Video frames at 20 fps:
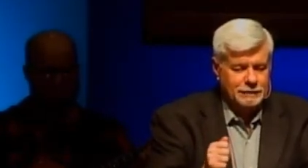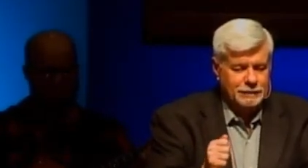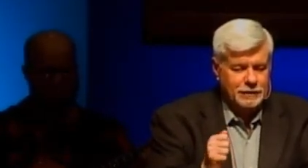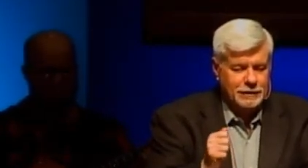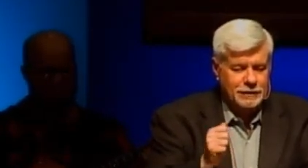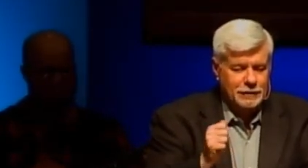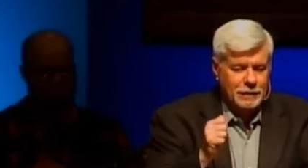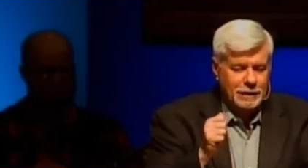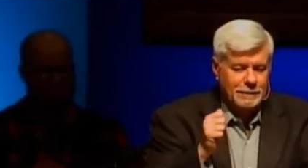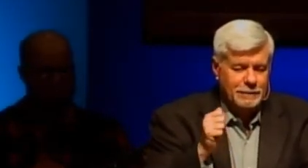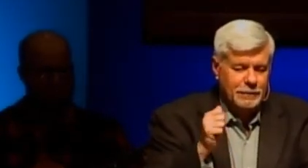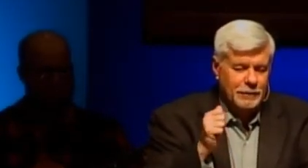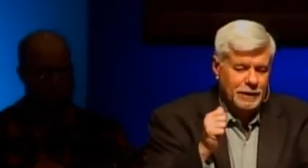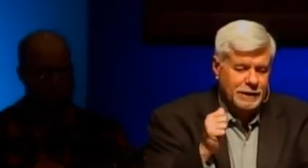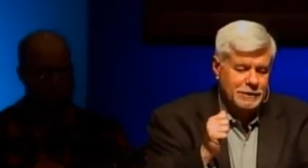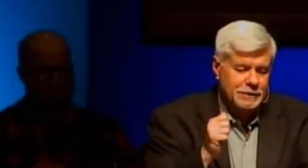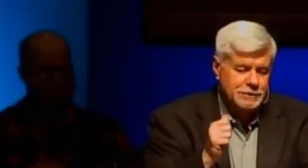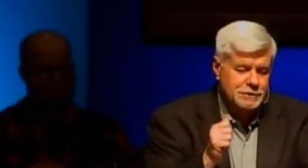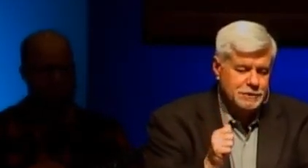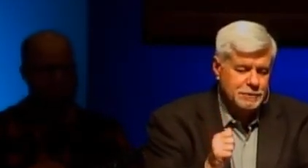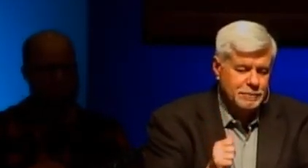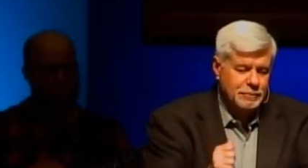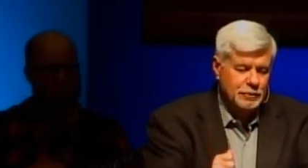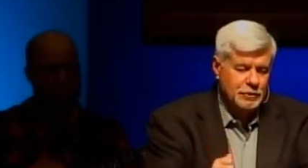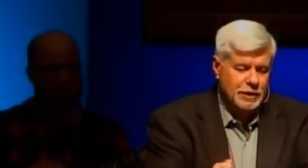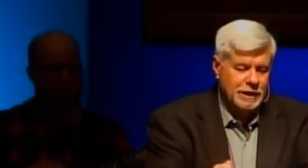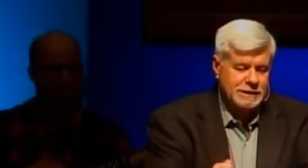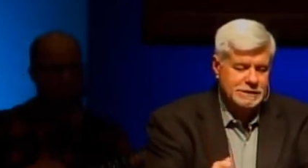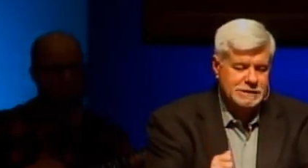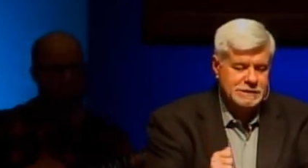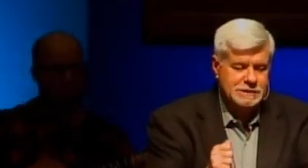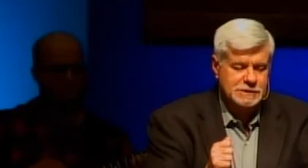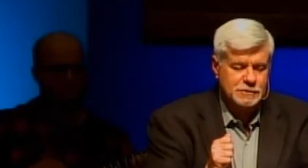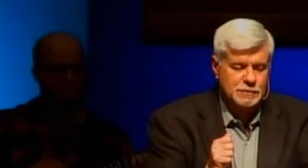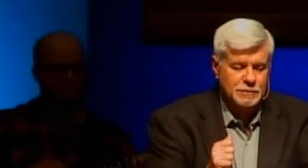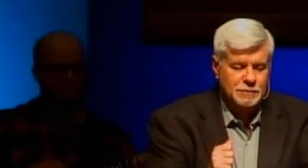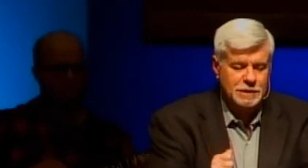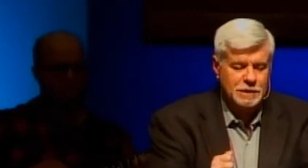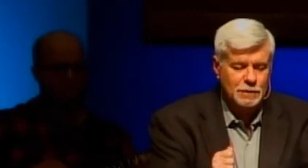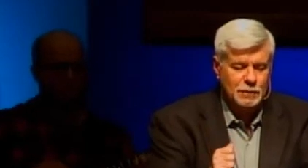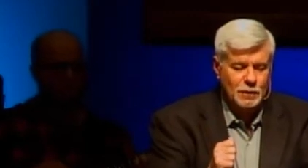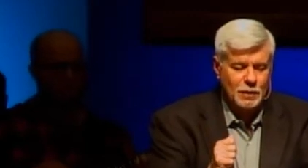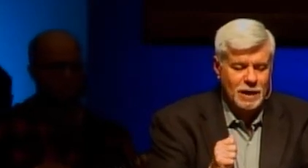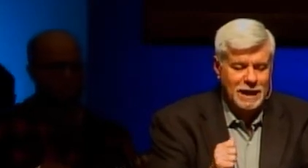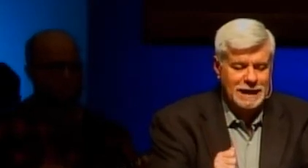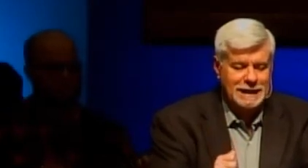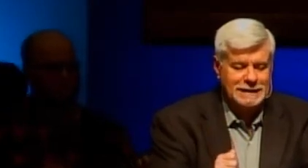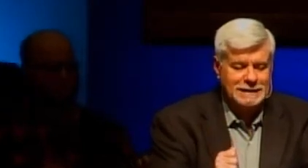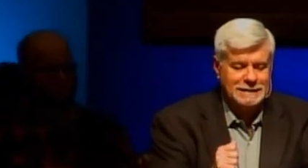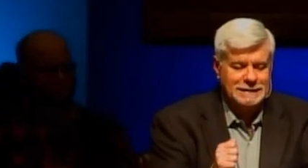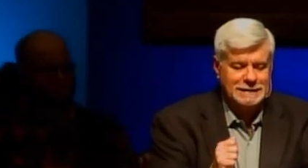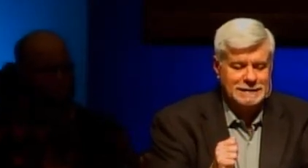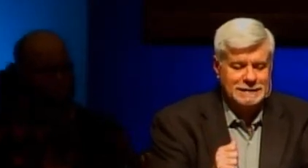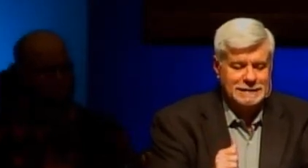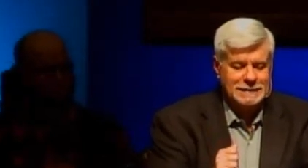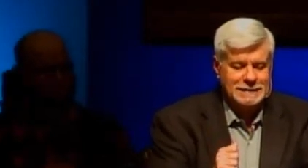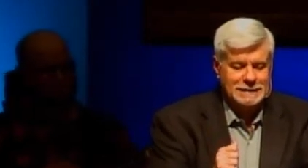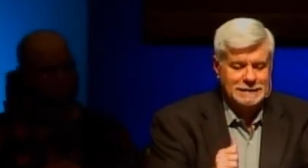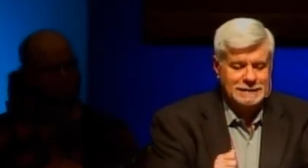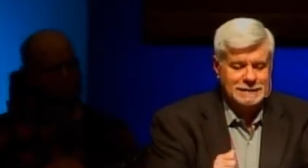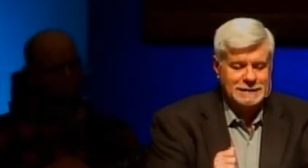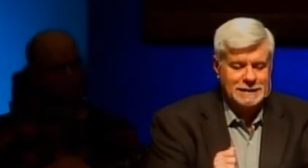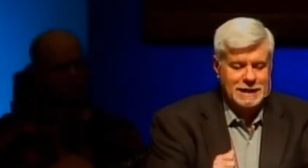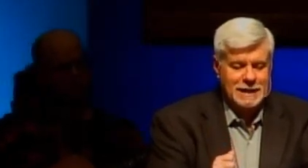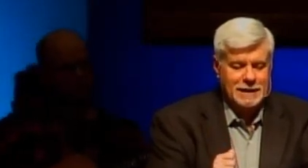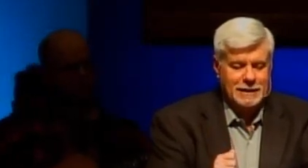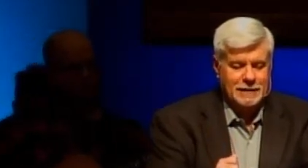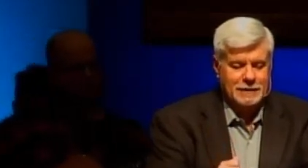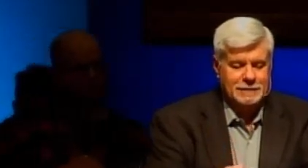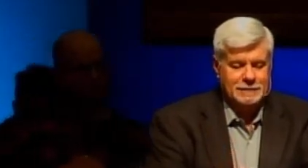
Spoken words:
Father, I pray that your presence would be right there,